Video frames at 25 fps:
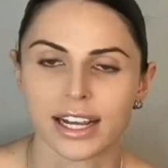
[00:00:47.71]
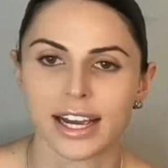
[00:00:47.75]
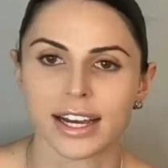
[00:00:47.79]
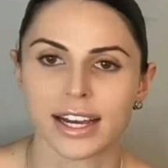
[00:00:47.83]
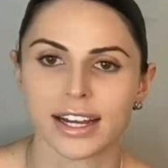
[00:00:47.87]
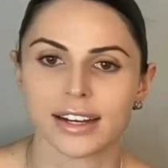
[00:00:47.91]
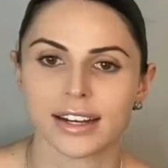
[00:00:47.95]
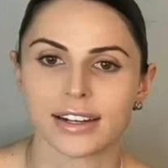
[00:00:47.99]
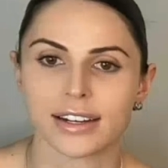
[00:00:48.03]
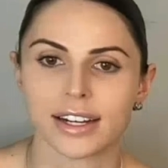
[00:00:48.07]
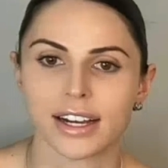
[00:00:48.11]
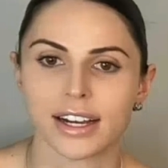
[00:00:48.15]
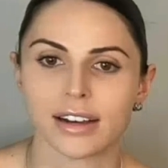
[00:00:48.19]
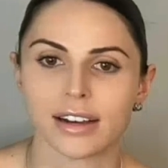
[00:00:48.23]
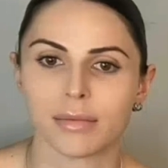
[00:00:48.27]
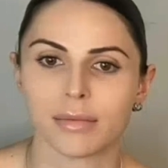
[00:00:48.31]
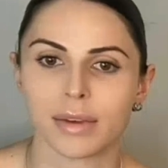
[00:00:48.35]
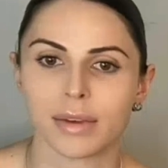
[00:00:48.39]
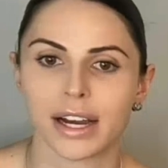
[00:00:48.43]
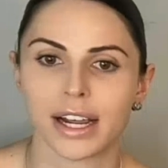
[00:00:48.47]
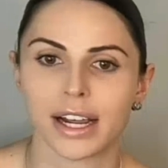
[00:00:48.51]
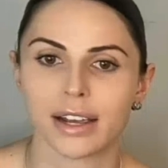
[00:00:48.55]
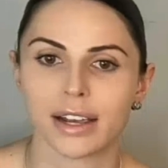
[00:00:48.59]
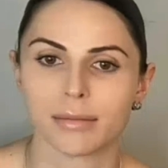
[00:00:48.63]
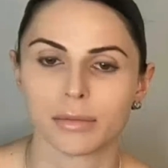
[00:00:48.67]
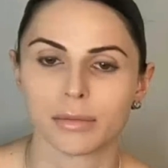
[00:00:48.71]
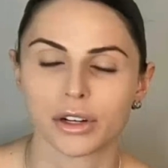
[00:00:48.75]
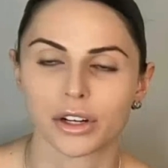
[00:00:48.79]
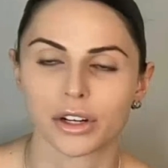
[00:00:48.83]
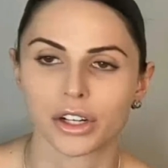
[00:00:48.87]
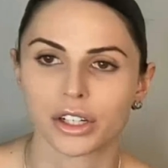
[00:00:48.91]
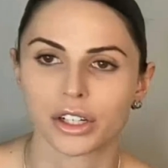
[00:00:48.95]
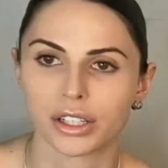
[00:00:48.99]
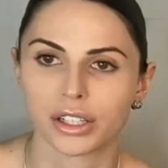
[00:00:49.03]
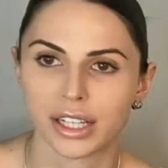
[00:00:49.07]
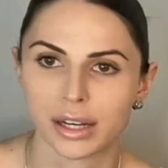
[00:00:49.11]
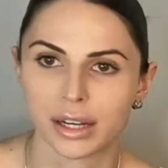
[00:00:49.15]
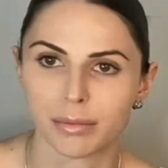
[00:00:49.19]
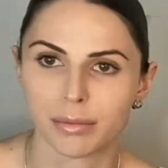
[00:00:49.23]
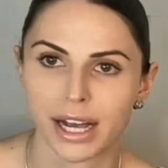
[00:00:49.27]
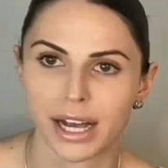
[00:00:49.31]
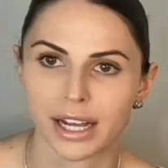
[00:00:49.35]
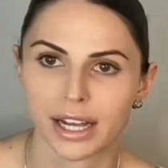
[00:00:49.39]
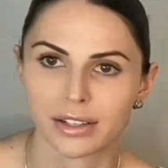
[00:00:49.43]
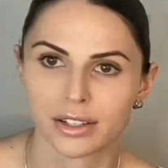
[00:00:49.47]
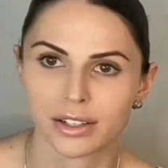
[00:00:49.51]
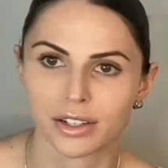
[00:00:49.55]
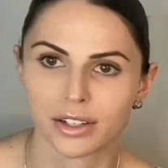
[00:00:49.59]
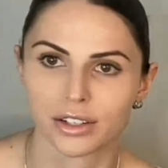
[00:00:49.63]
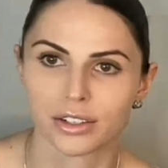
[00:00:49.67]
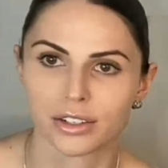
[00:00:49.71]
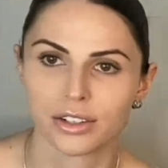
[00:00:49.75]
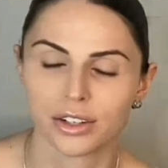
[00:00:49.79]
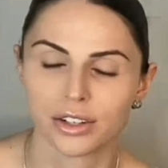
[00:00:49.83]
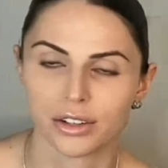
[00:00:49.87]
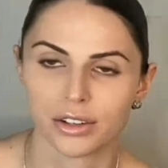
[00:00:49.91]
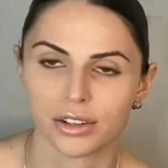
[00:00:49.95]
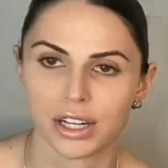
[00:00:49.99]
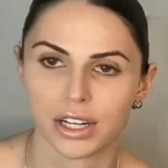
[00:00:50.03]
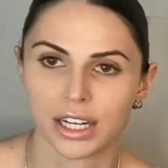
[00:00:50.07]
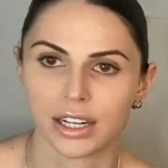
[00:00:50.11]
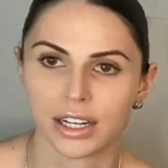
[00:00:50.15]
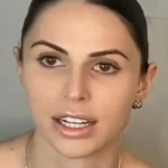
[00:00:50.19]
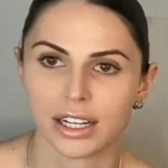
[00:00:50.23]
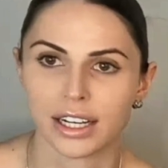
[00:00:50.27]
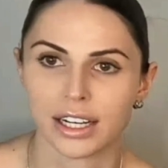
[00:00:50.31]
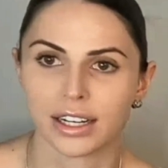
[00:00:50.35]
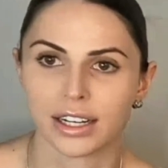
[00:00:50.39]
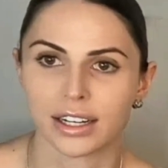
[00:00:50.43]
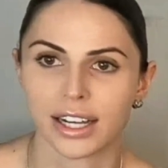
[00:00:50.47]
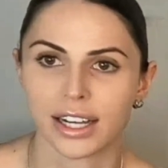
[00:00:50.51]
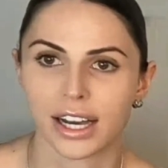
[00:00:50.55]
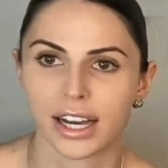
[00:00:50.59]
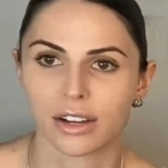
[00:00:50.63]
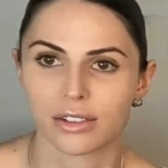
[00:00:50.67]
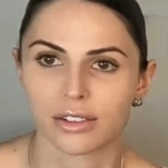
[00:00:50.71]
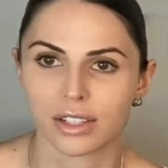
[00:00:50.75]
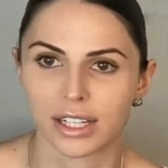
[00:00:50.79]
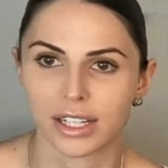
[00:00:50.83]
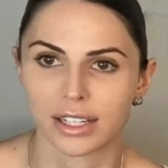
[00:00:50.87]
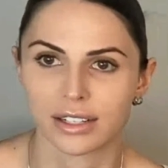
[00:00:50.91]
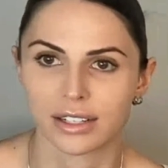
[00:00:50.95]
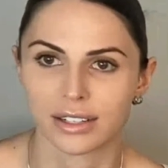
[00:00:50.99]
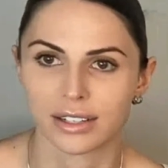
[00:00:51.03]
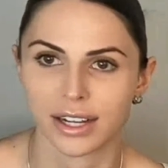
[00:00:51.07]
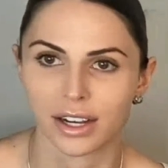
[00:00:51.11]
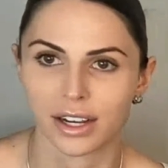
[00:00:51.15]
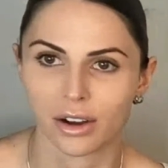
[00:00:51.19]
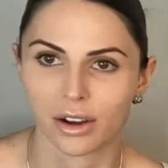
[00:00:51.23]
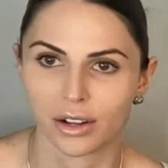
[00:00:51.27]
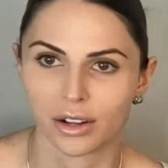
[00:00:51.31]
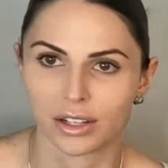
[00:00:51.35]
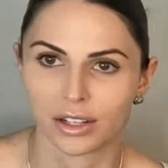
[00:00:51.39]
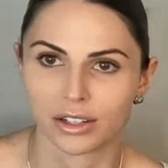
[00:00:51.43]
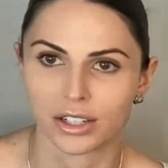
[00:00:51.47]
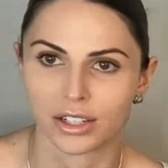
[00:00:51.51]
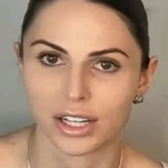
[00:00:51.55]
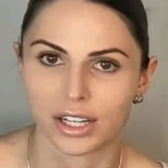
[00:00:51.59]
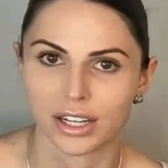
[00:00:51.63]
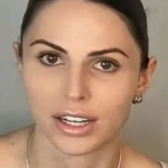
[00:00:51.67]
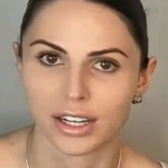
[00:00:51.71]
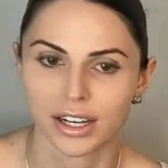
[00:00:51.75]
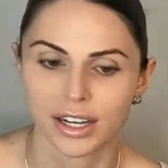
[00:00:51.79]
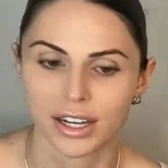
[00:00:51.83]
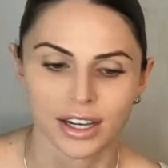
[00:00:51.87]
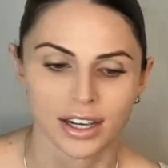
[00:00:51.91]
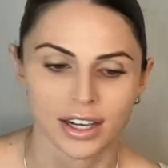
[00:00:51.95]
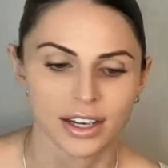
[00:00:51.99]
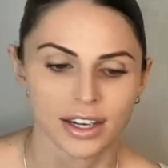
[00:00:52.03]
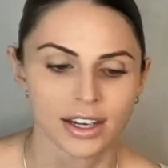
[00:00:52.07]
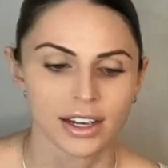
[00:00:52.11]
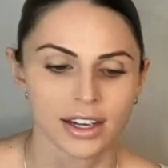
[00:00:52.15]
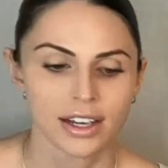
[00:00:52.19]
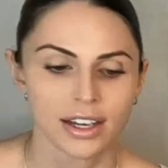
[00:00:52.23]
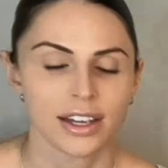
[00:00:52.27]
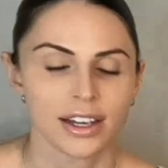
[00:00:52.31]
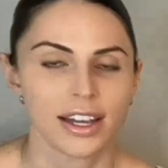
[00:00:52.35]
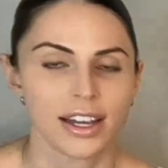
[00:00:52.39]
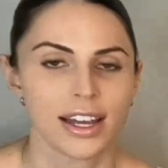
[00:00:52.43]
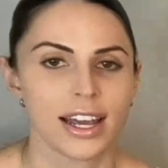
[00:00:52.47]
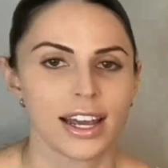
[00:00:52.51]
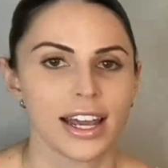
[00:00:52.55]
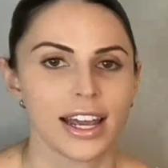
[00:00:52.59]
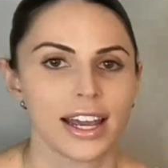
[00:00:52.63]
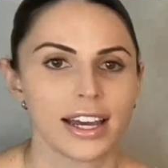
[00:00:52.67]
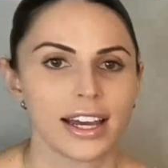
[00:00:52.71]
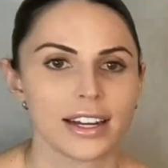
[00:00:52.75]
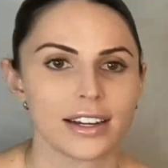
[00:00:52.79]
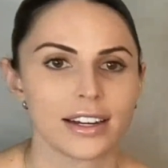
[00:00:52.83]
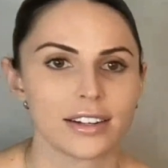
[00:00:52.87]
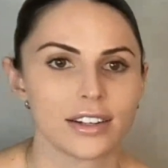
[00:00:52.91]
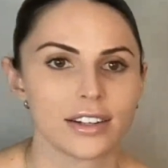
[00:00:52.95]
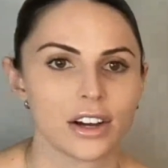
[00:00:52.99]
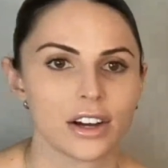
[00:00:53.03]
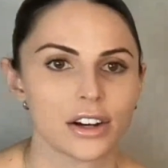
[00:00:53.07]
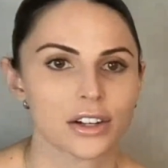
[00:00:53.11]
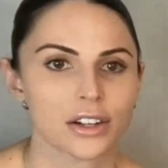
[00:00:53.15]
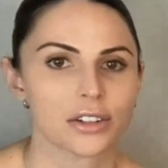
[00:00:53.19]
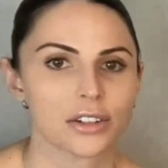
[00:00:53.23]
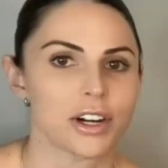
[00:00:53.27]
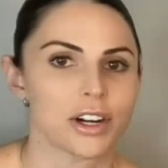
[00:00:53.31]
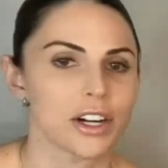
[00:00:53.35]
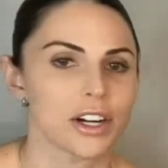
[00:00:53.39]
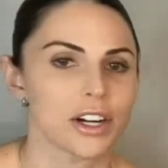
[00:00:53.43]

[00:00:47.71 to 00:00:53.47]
And I am currently a master's student in counseling psychology. And Dr.